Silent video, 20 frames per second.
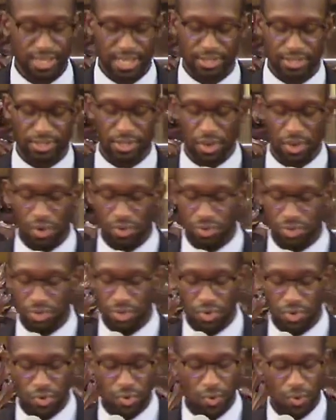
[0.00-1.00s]
as those
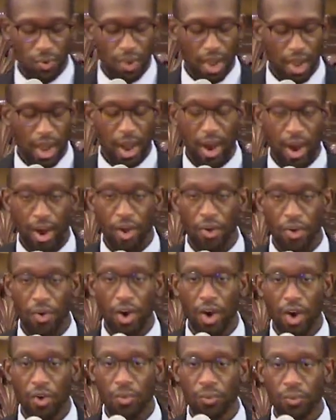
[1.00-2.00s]
who
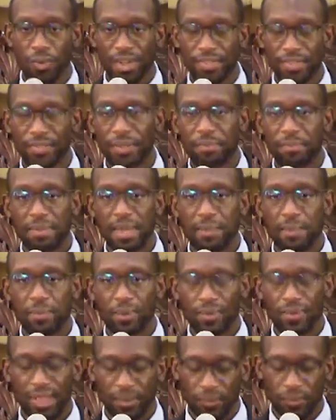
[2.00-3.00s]
are with the
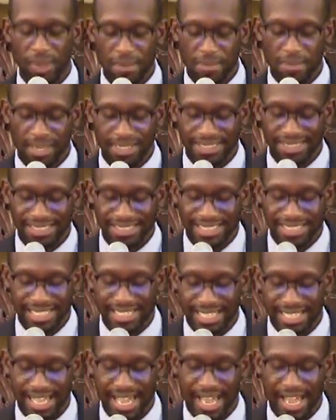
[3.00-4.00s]
people, that we must
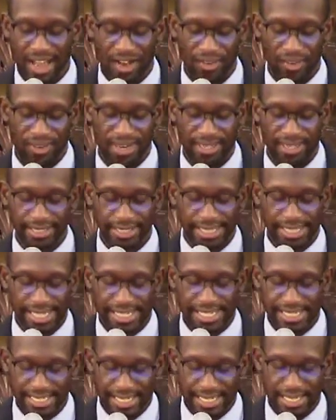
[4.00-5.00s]
sit down and
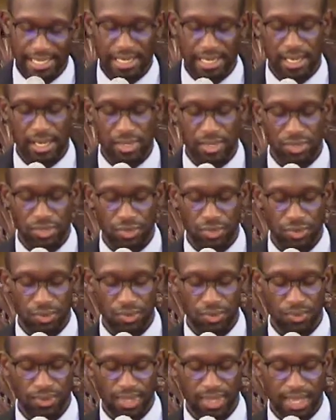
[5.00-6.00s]
listen
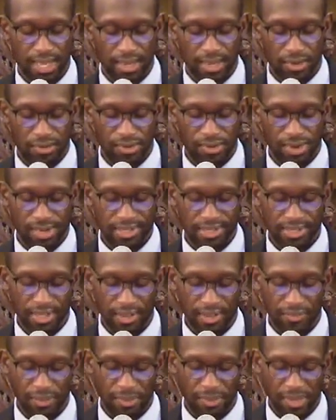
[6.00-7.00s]
to the inquiries
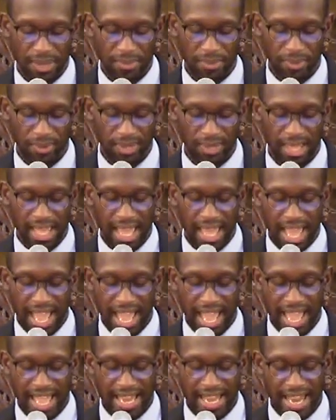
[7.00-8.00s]
of the people.
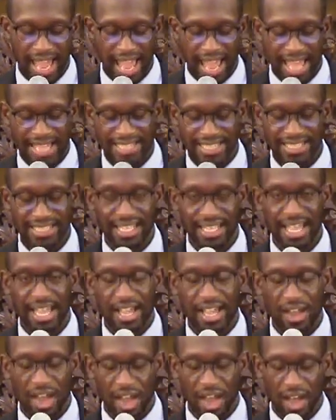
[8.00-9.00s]
And as
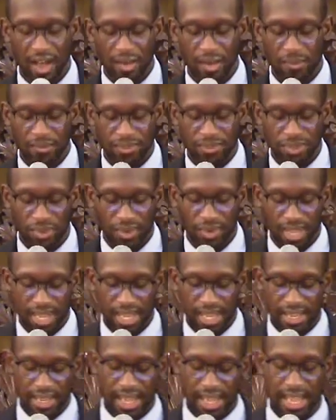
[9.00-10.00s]
so
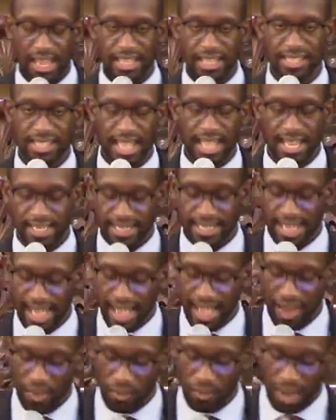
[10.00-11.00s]
he sat
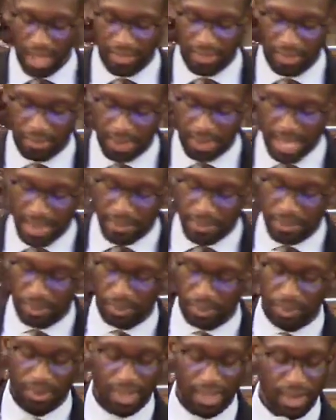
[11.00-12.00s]
down while the
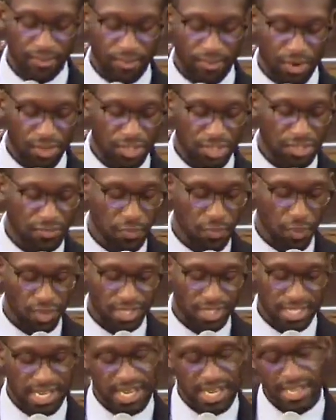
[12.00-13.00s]
people in verse
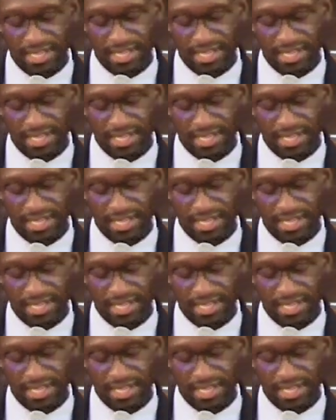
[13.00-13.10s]
14